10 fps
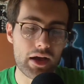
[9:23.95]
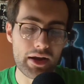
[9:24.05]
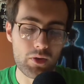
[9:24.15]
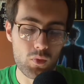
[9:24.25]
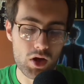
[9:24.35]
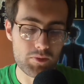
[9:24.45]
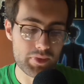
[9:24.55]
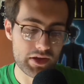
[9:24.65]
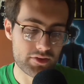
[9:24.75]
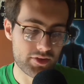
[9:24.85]
and it won't
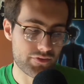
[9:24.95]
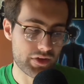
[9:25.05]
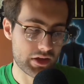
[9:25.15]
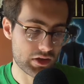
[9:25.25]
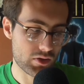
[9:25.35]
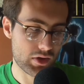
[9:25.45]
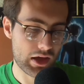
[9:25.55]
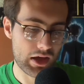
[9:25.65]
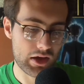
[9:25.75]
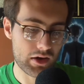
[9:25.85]
be something you
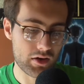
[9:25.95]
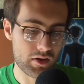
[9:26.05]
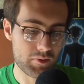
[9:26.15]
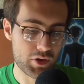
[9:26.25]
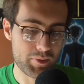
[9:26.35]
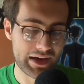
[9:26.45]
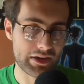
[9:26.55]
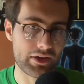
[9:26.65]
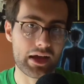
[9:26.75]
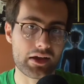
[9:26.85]
can put back in
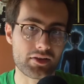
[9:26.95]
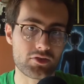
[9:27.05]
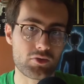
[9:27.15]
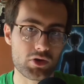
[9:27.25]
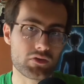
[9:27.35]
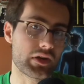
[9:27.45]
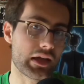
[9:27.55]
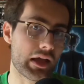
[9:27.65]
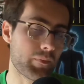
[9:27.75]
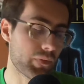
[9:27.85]
your hand because it's removed from the
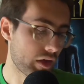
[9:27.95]
game.